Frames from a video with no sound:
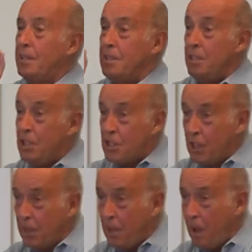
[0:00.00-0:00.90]

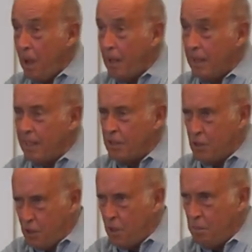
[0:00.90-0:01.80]
Nietzsche, his
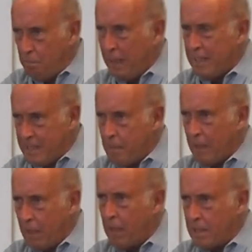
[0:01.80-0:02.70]
two big
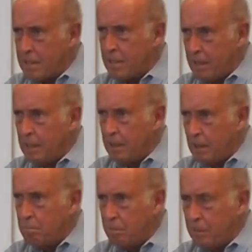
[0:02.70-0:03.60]
seminars
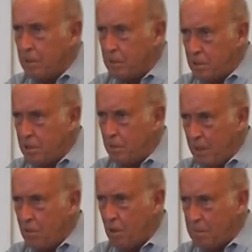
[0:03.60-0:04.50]
that produced two
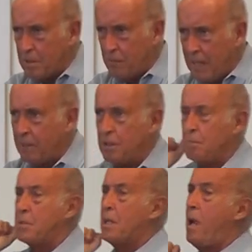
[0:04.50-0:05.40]
enormous
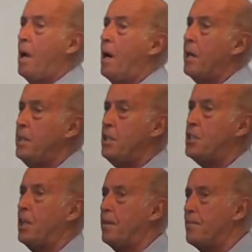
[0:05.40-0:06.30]
volumes on
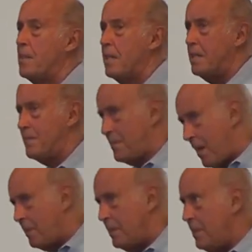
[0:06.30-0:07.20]
Nietzsche,
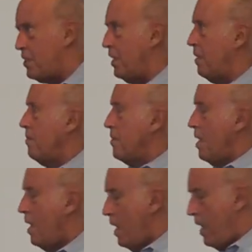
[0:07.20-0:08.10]
very Nietzschean.
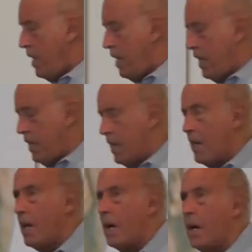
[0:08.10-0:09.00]
He,
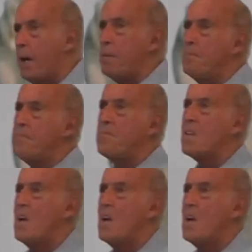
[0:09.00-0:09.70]
um,